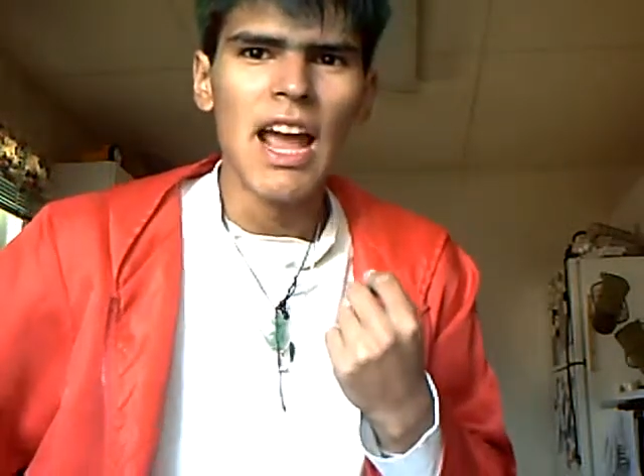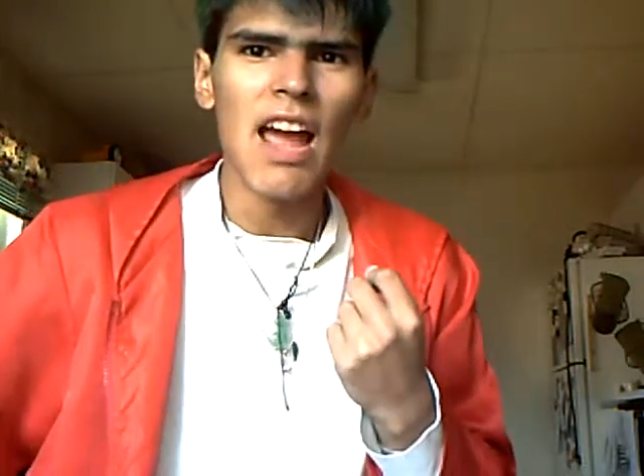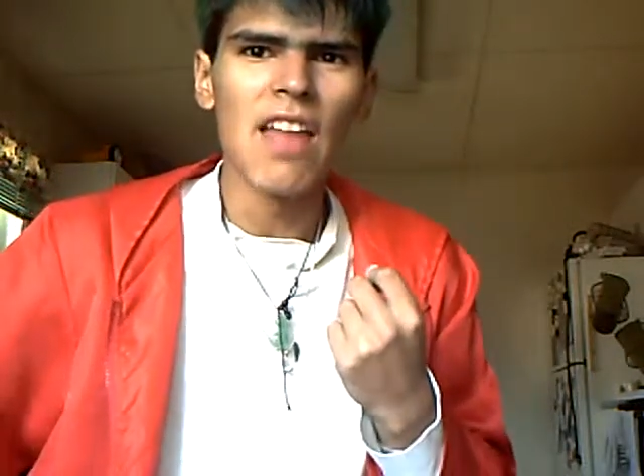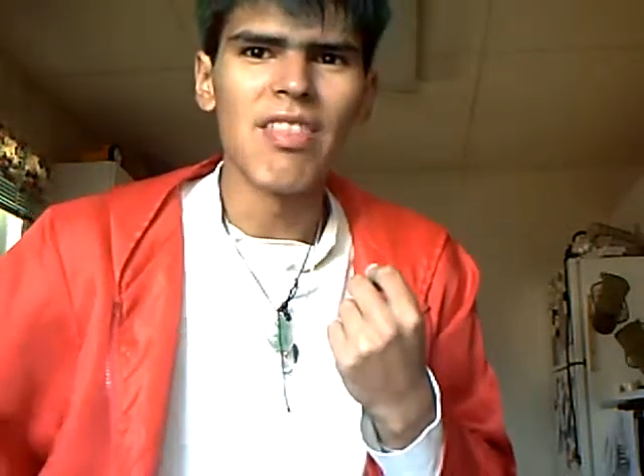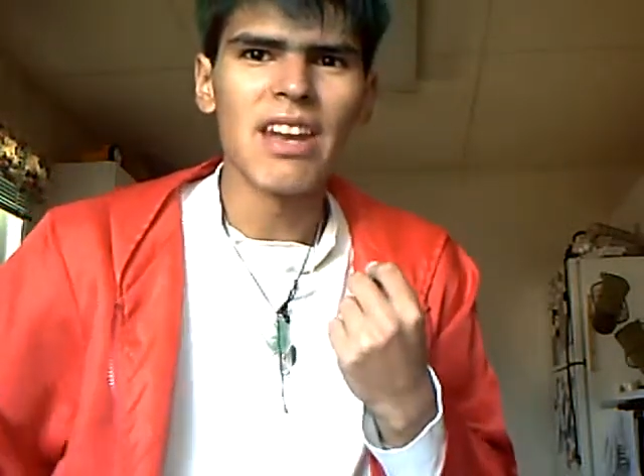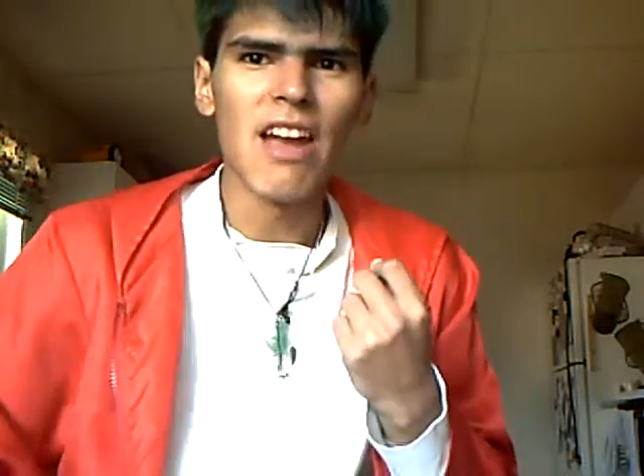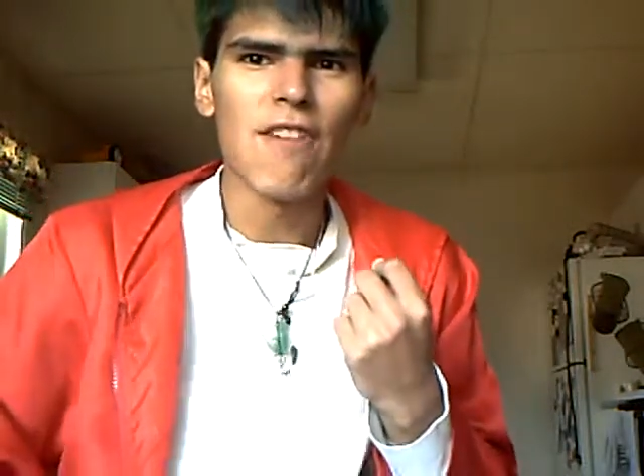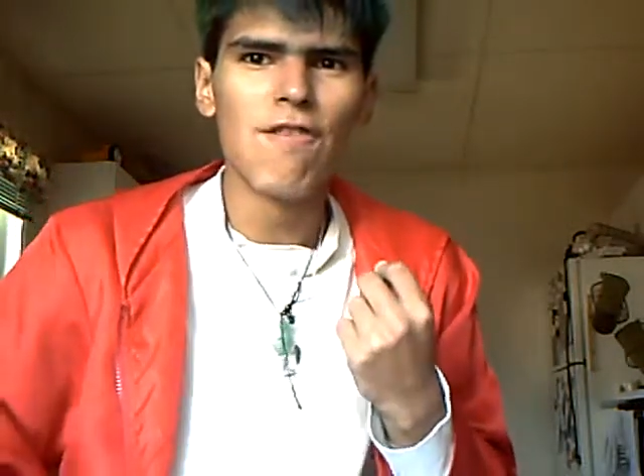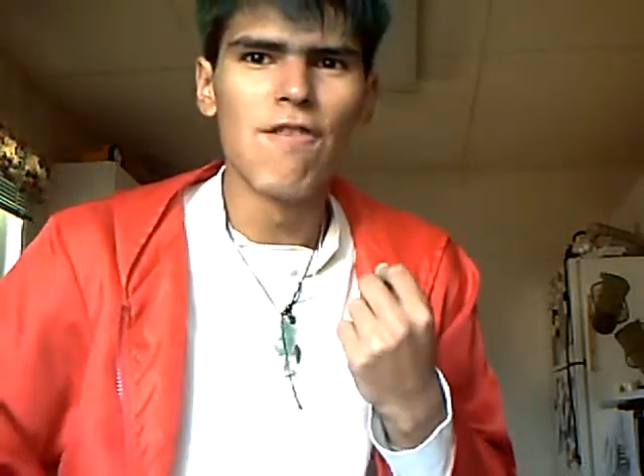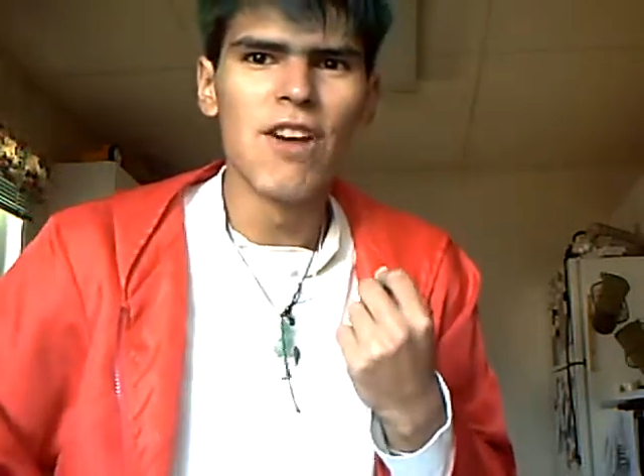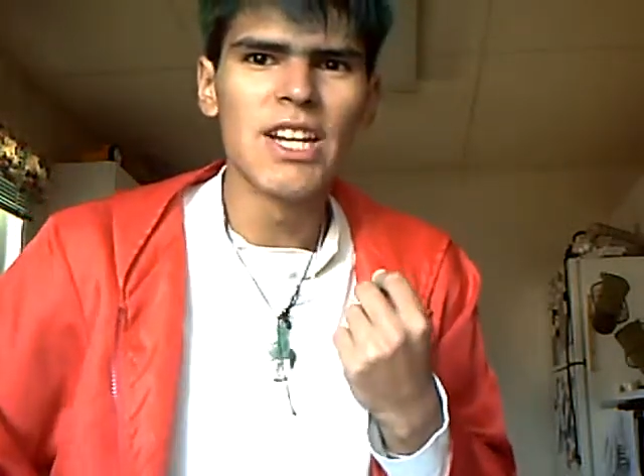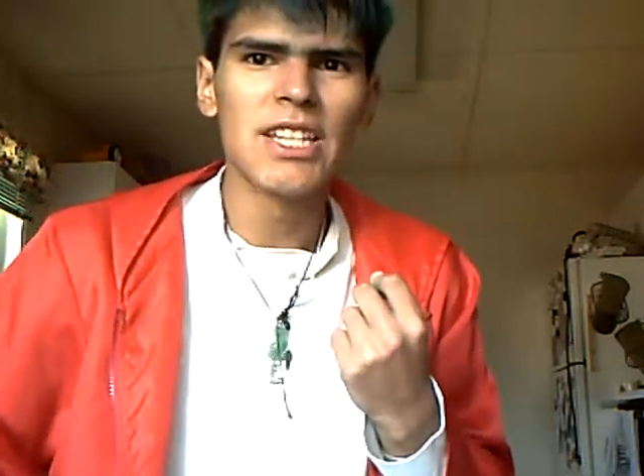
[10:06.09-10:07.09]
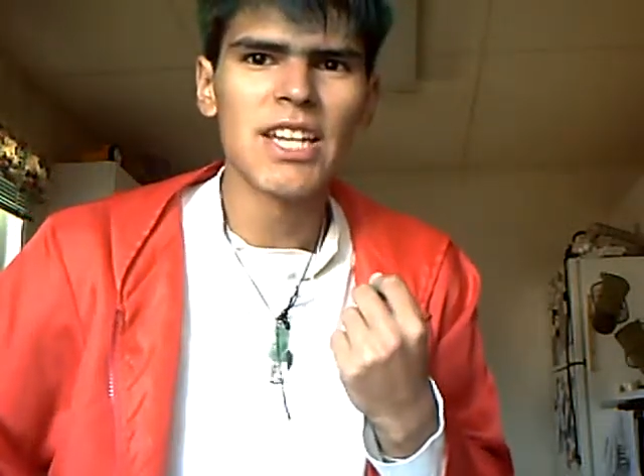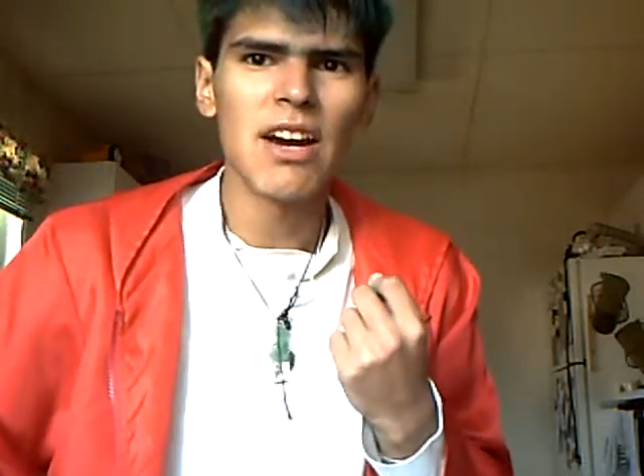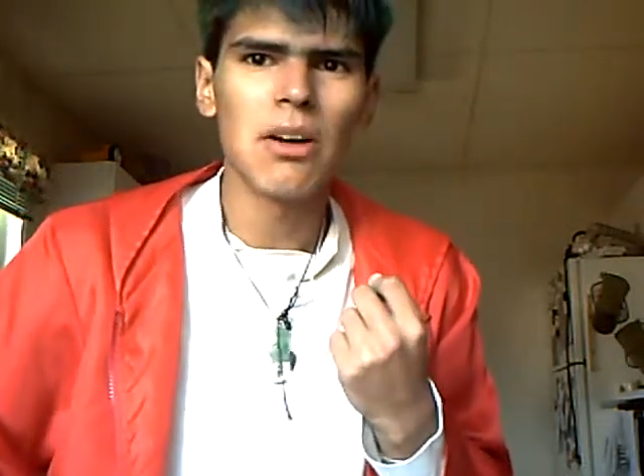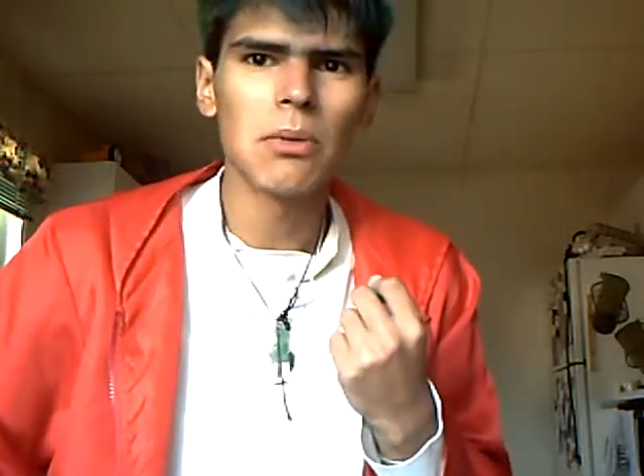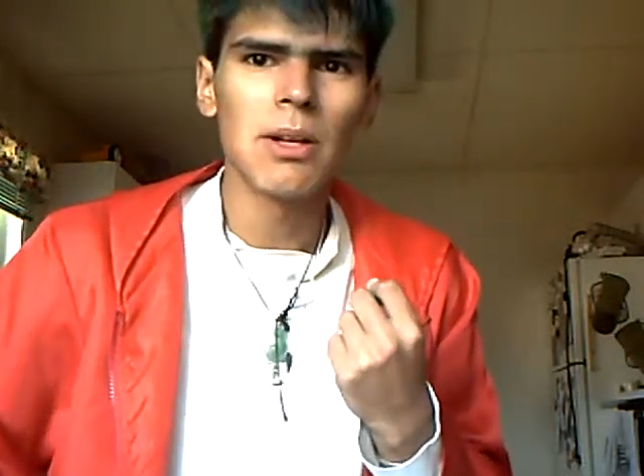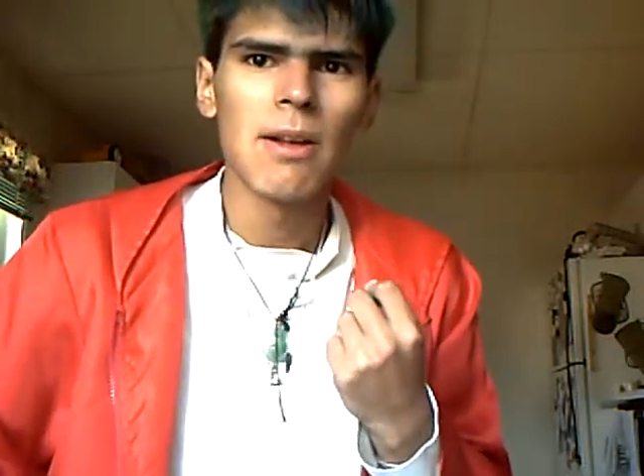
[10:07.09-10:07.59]
And then I freaked
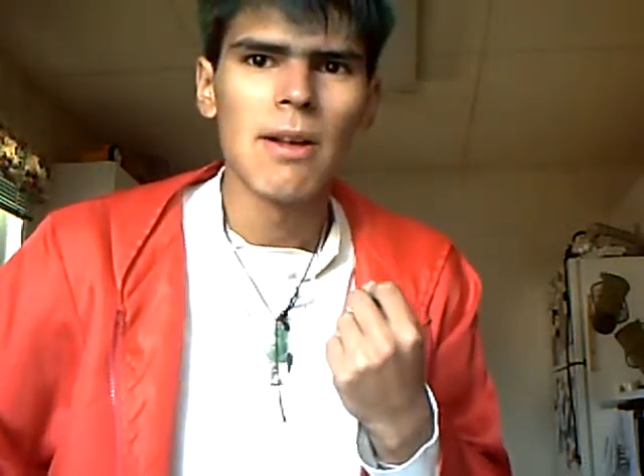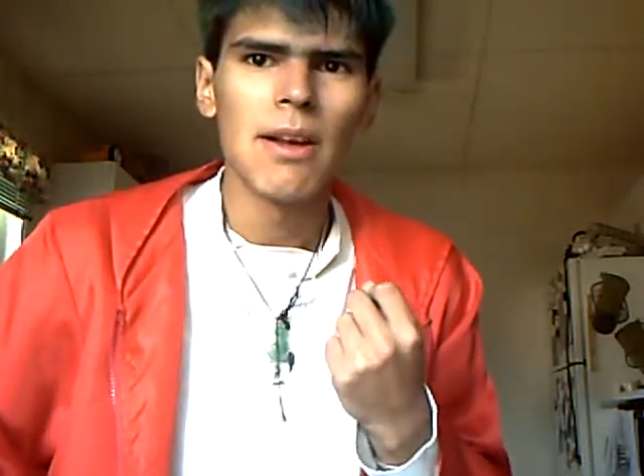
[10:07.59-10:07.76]
out,